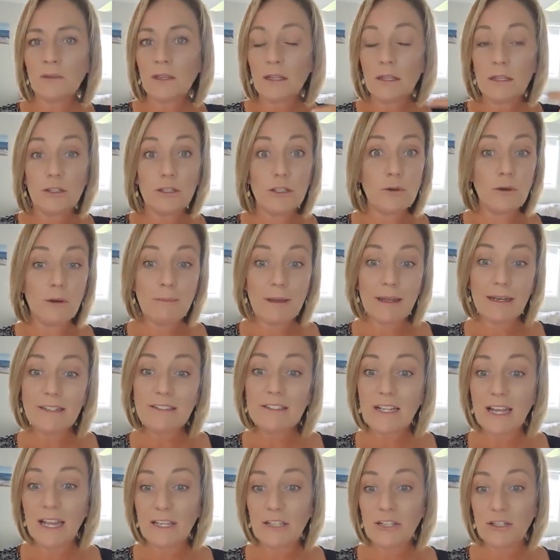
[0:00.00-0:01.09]
do a
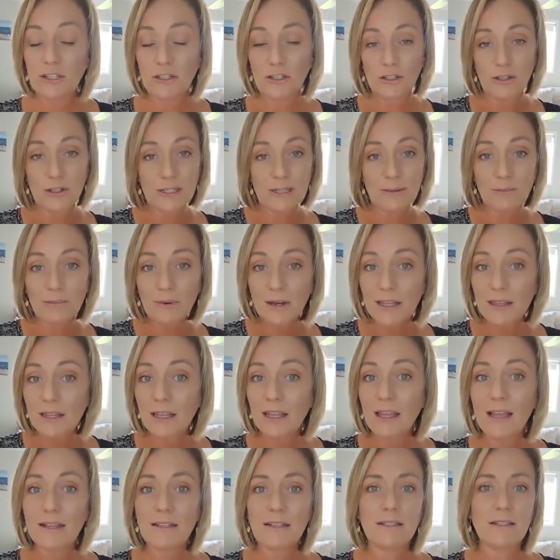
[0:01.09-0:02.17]
meditation, do some breathing
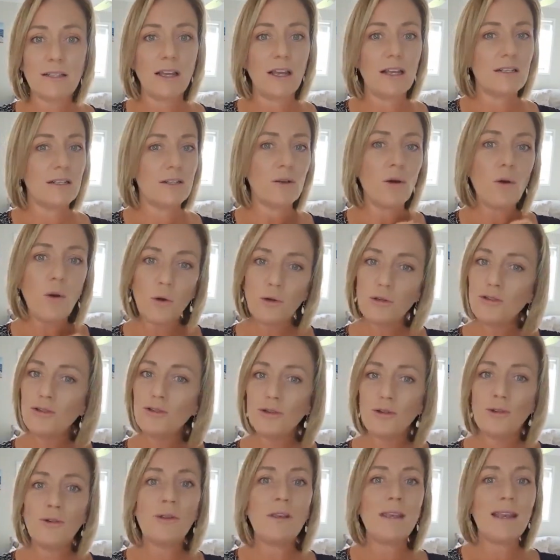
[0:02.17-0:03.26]
exercises or
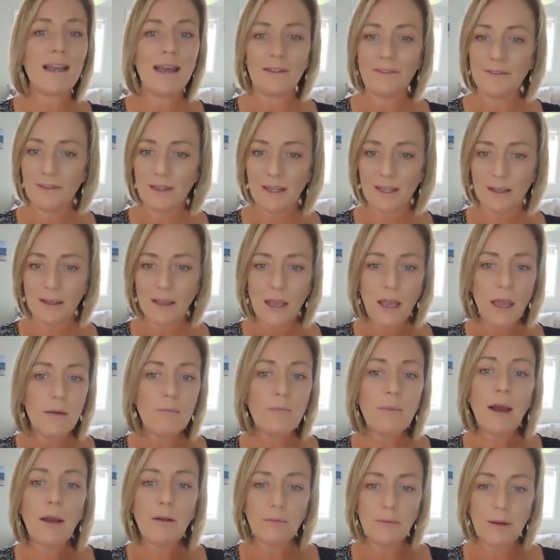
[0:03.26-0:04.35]
do nothing
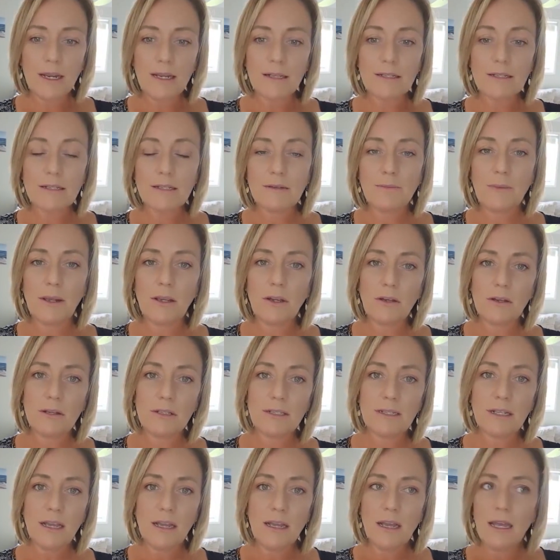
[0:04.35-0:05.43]
but rest
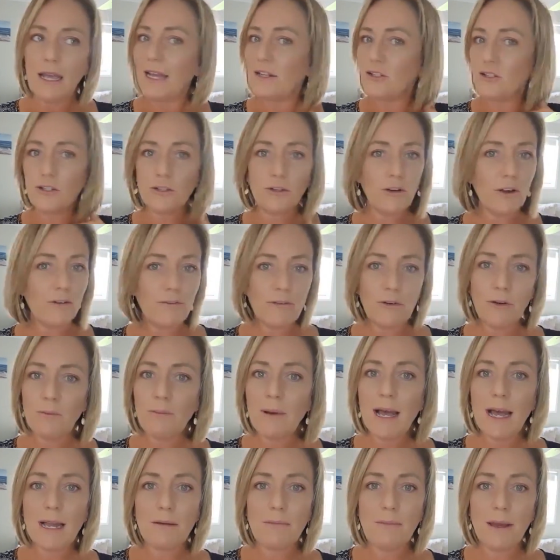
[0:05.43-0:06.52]
because and do not feel
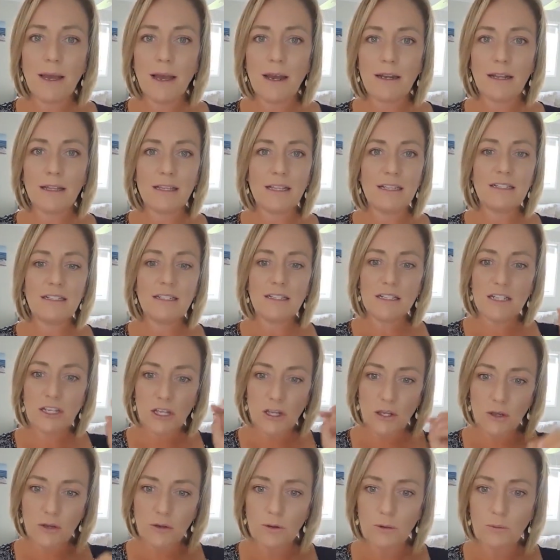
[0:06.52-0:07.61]
bad about it. This is
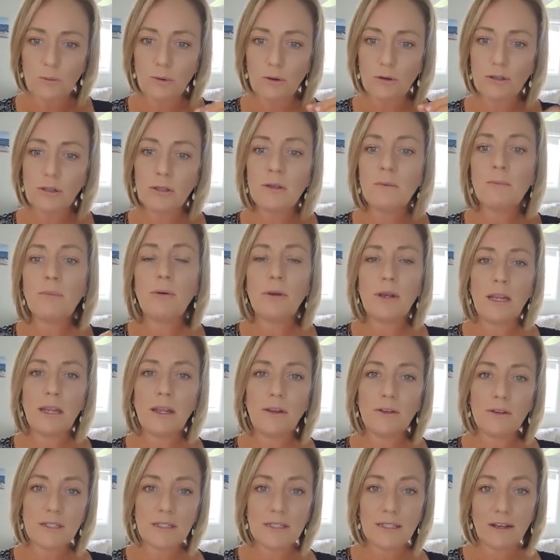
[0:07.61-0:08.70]
you put, putting
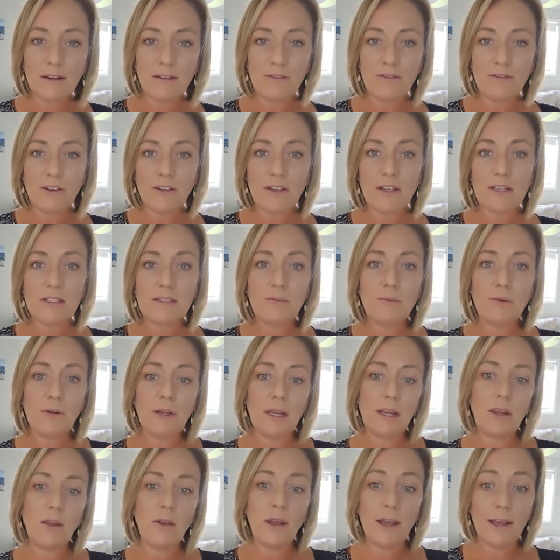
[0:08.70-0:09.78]
yourself first, putting
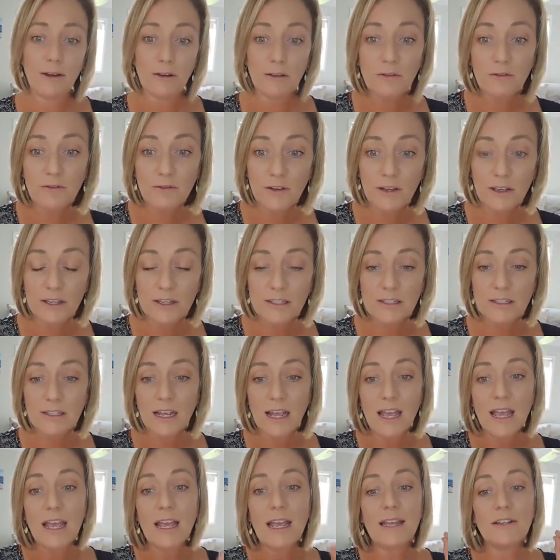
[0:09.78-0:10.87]
your health first,
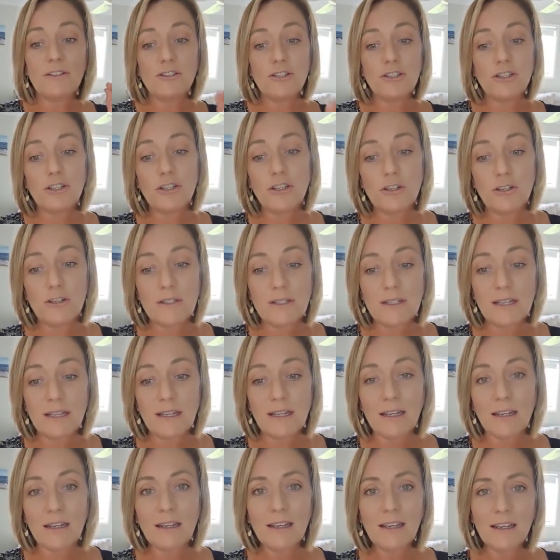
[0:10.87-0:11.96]
and
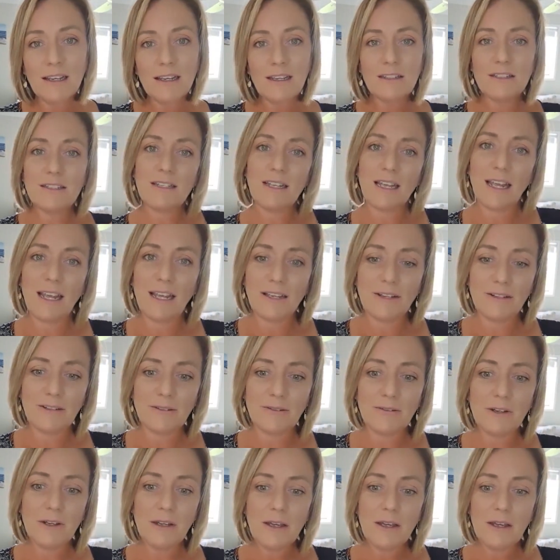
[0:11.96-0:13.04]
choosing to heal.
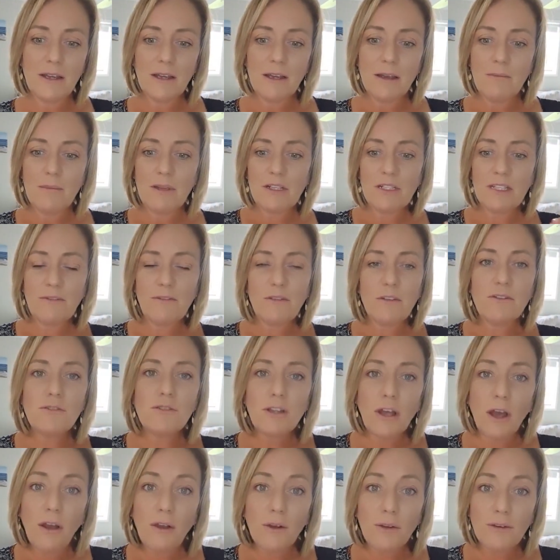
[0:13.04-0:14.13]
Because if you
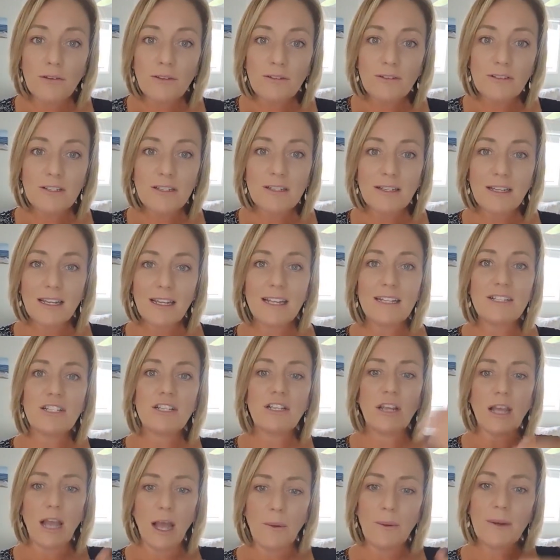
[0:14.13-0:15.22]
don't, it's
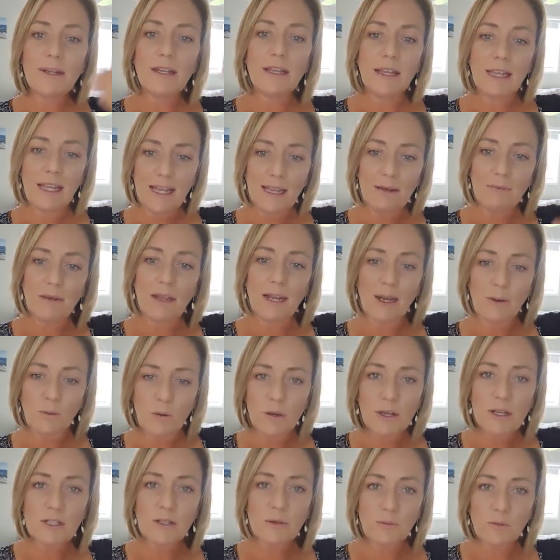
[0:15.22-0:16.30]
going to keep getting
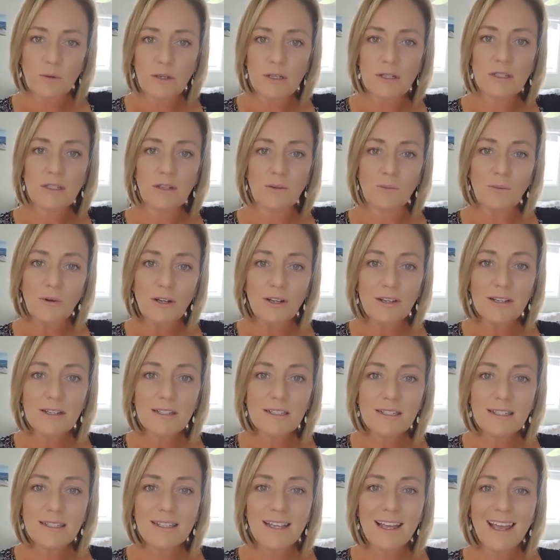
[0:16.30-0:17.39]
worse and worse and
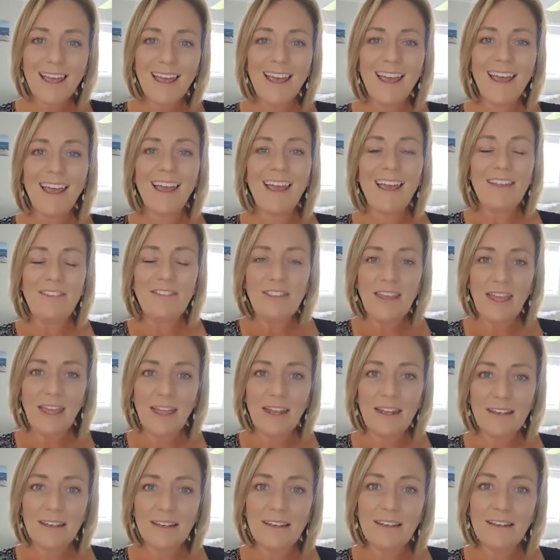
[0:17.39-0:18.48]
worse. And
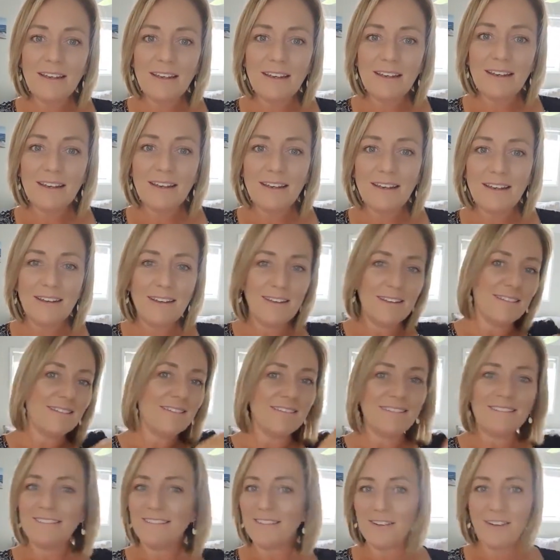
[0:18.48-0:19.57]
then,
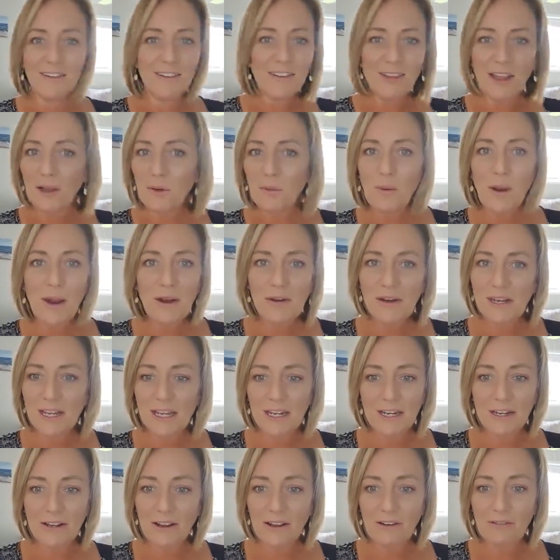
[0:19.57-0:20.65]
like, where are you going
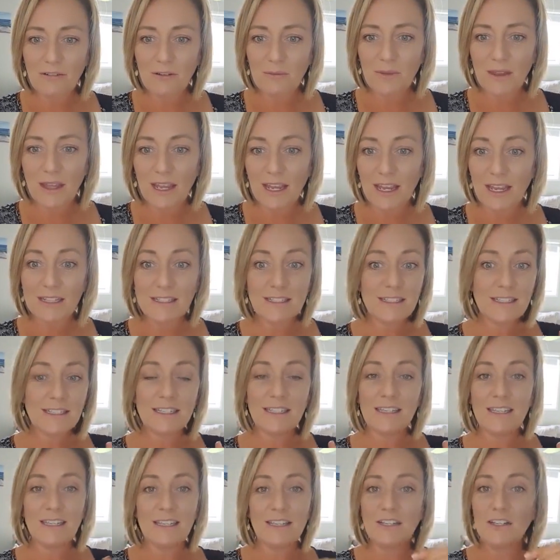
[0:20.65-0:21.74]
to go from there? It's
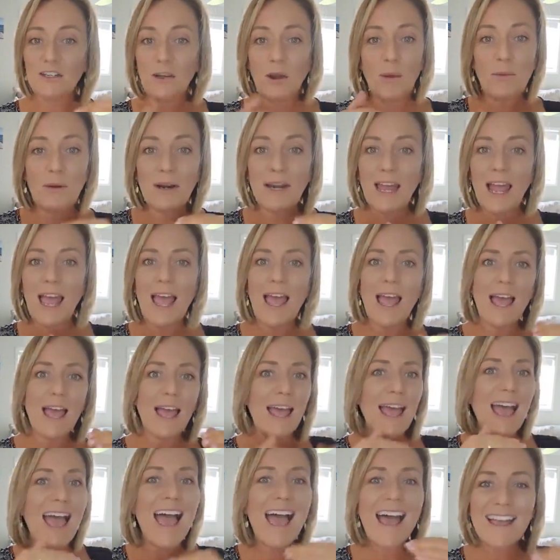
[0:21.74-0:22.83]
You don't want to
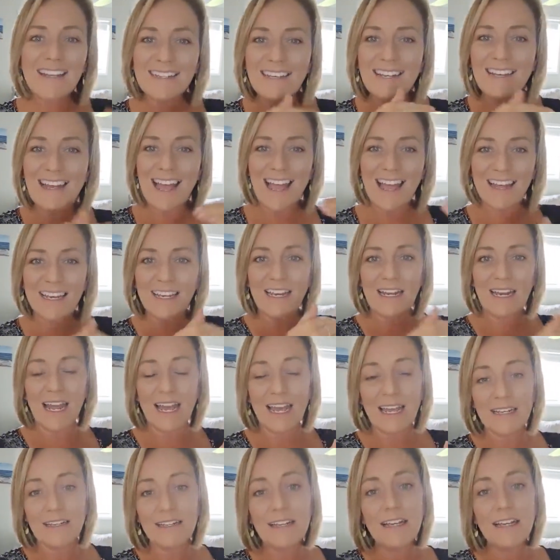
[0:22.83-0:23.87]
add and add and add